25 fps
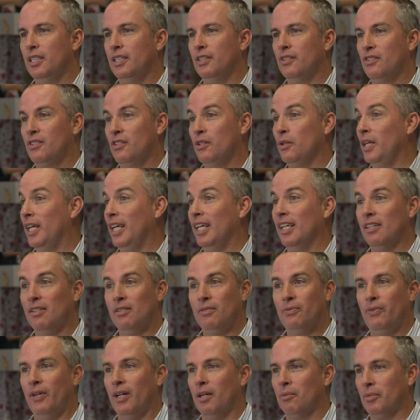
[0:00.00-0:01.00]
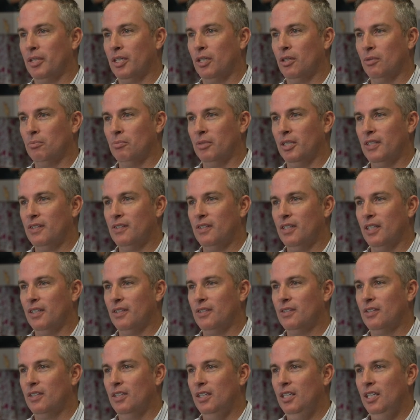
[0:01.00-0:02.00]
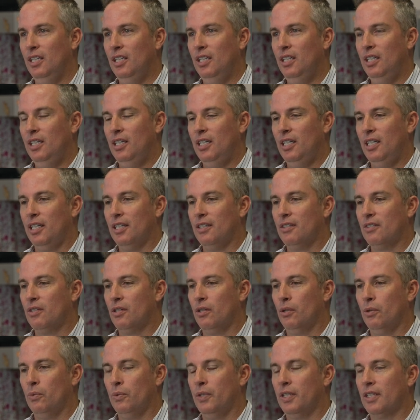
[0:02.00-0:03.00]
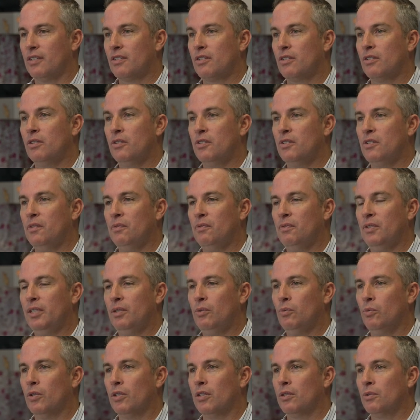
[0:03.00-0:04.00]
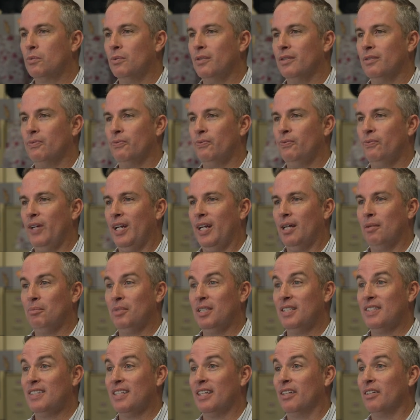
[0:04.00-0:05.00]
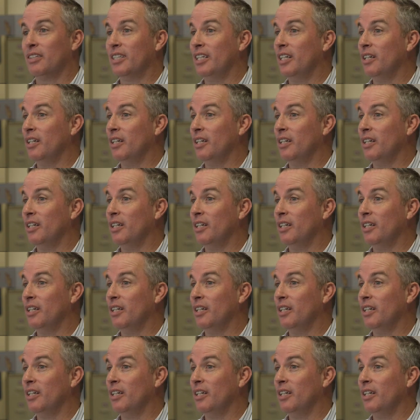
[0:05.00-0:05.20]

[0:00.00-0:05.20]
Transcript: is to end family homelessness. And so we exclusively work with families that are